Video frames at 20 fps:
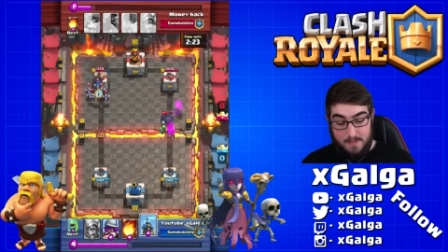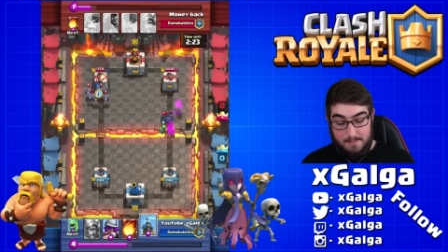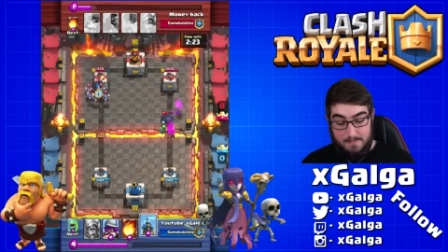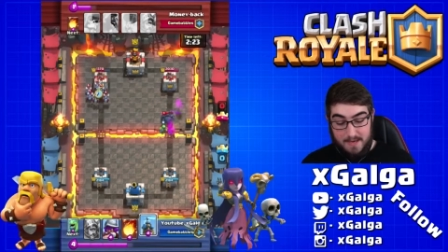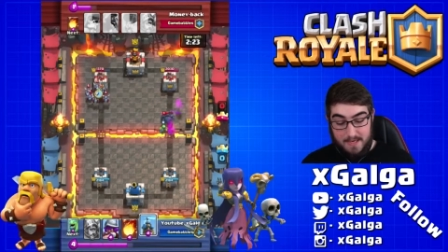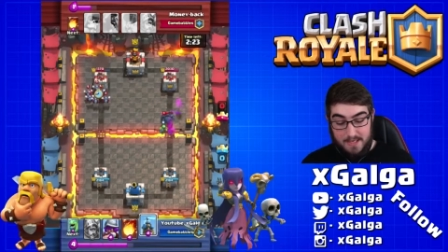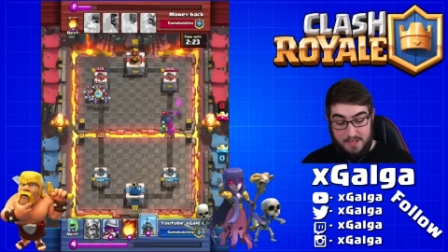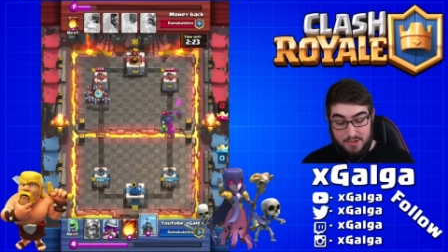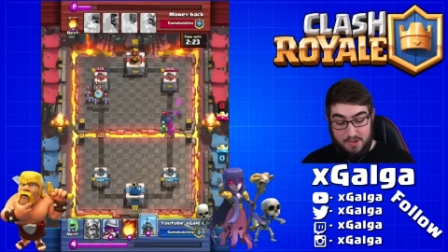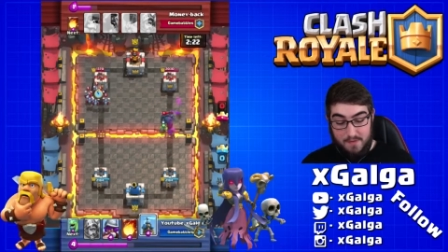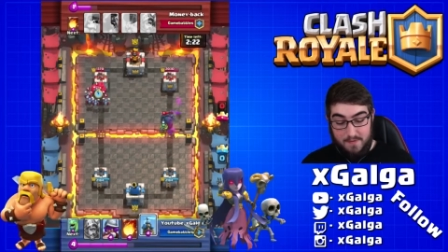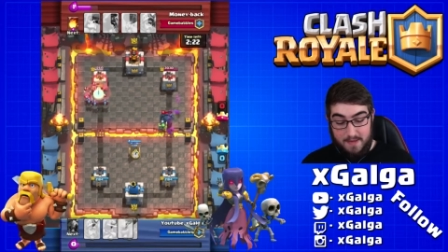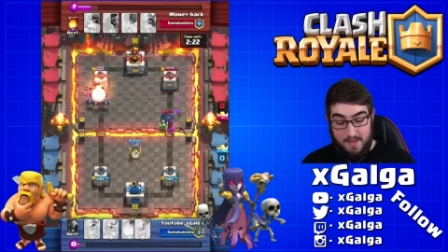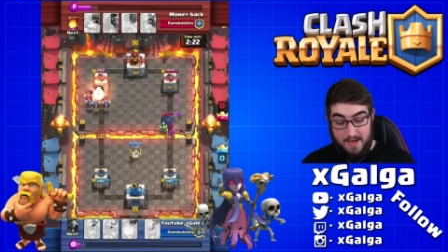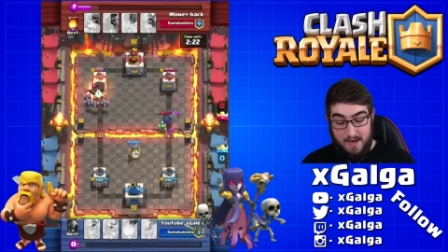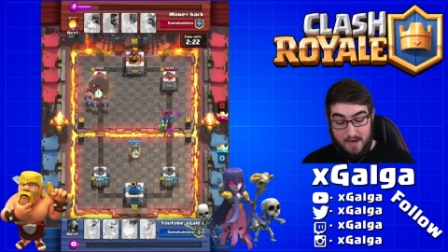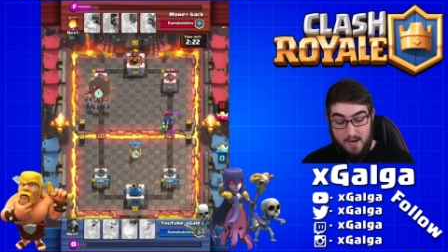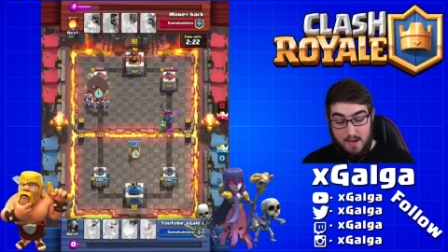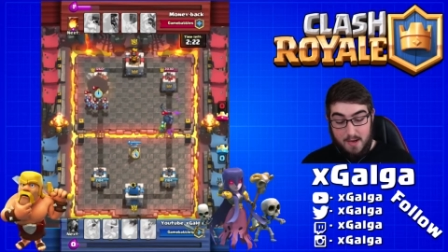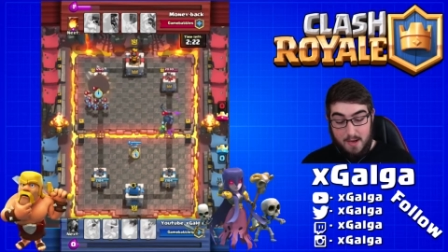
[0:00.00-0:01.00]
minions over
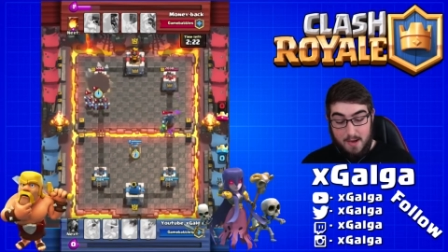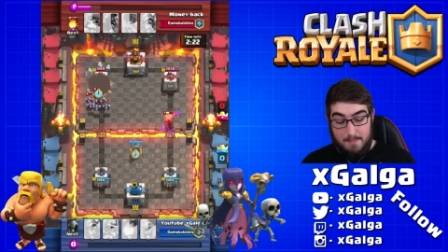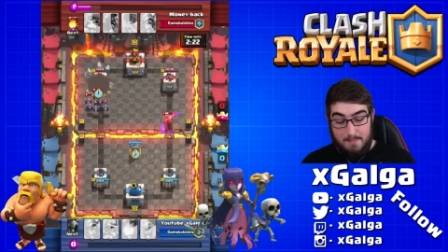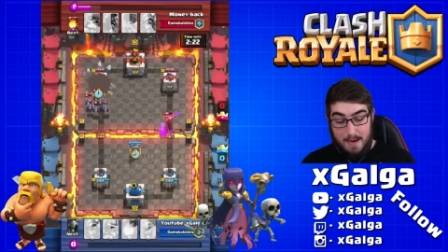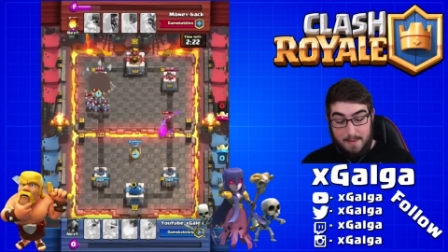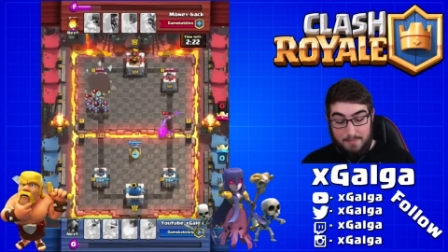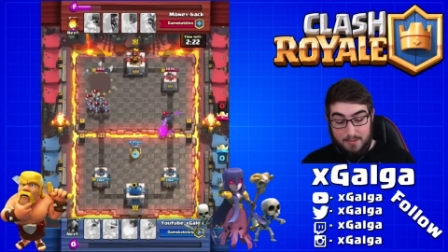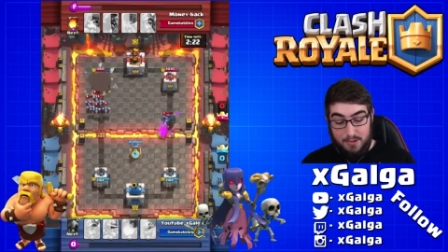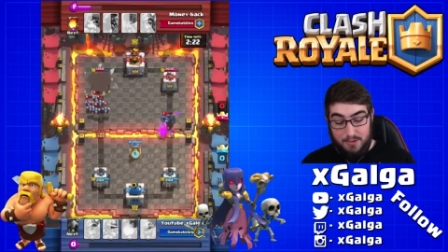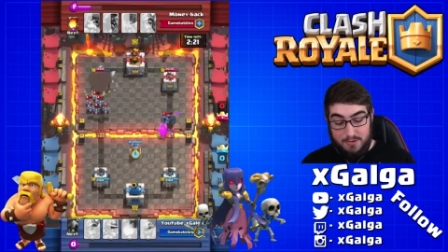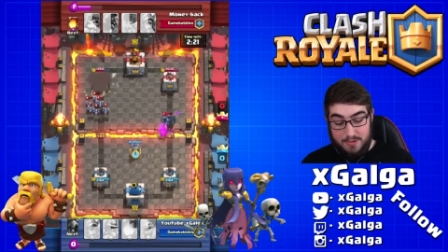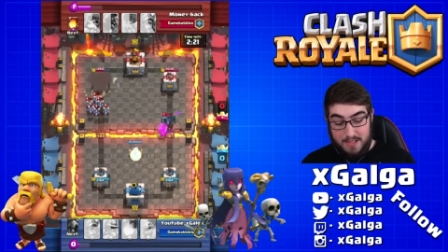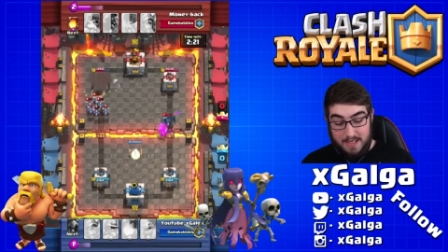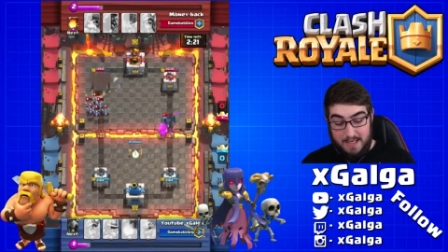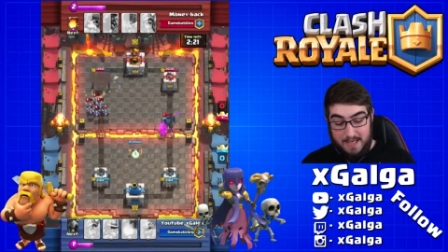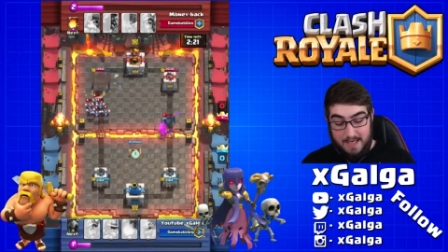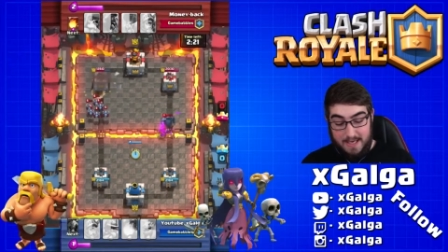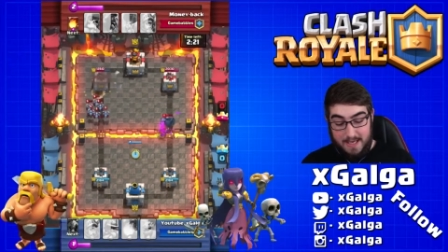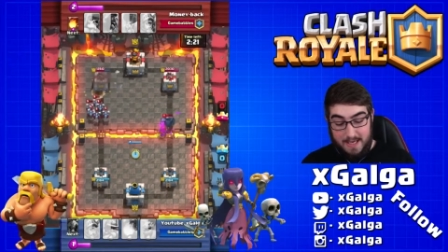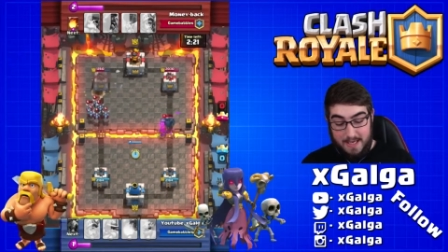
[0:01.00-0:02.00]
there. My balloon's
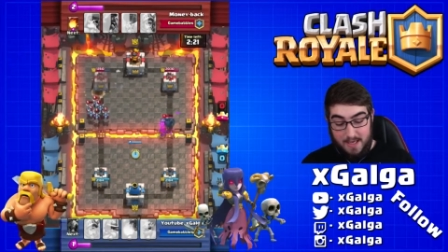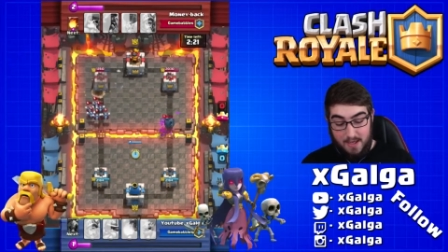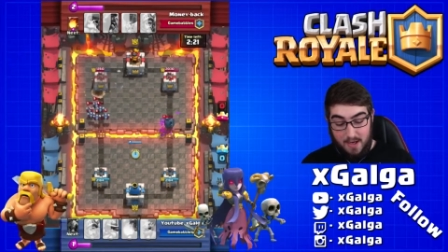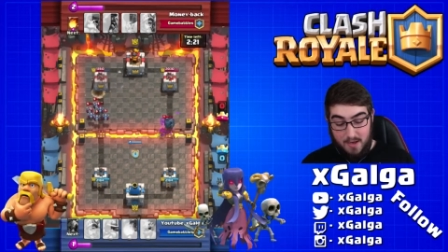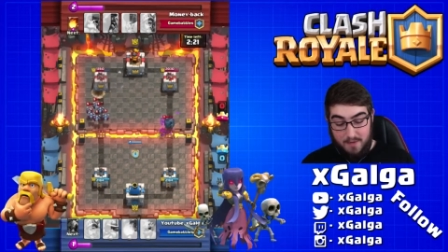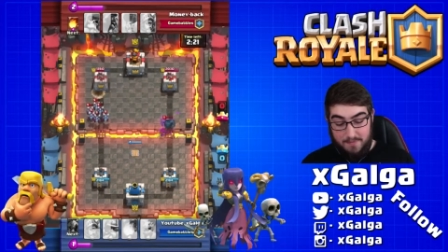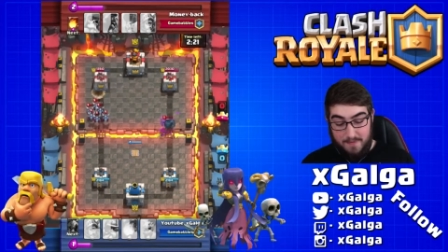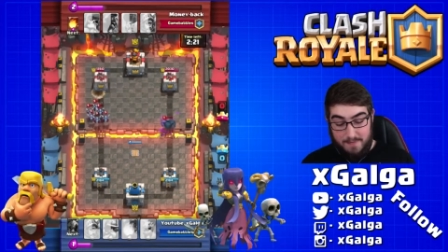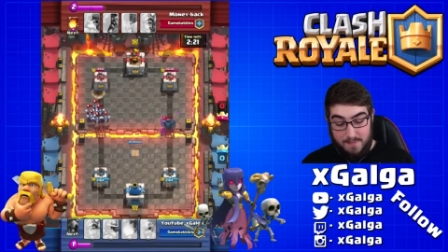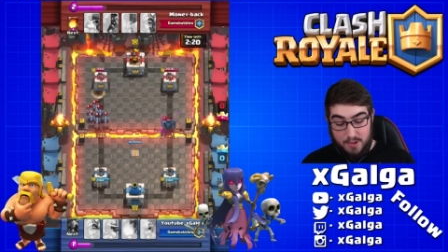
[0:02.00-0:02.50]
going to get a hit off.